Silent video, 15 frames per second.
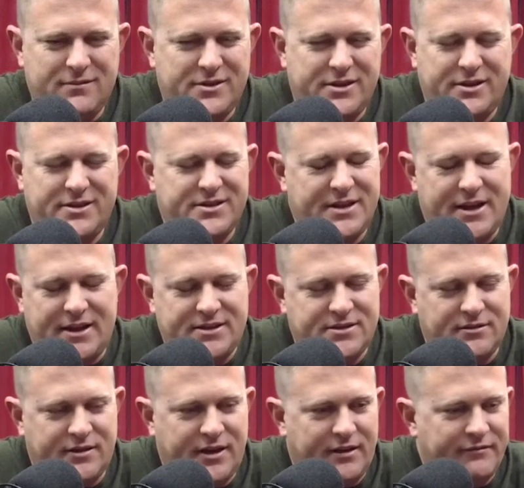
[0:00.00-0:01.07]
To this day, I
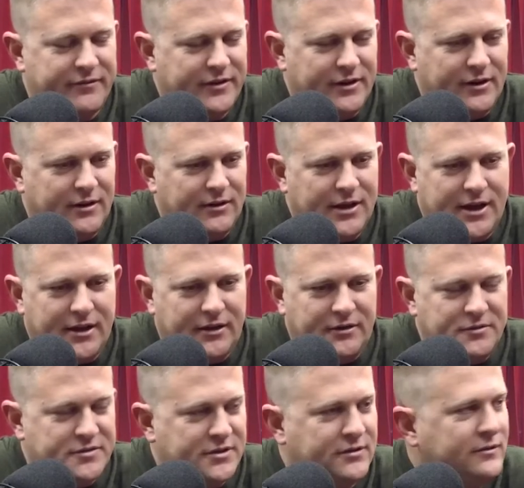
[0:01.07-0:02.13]
still can't figure out how to
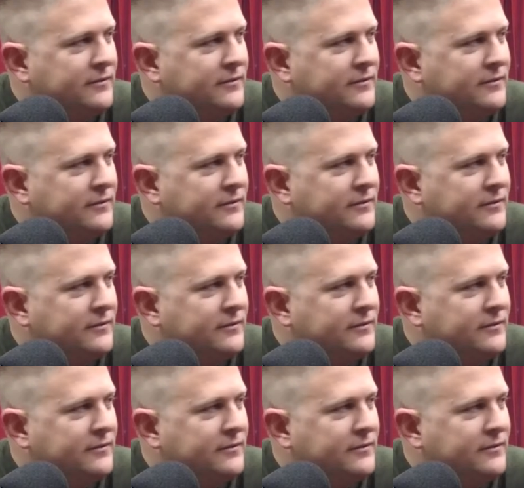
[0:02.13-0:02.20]
use it.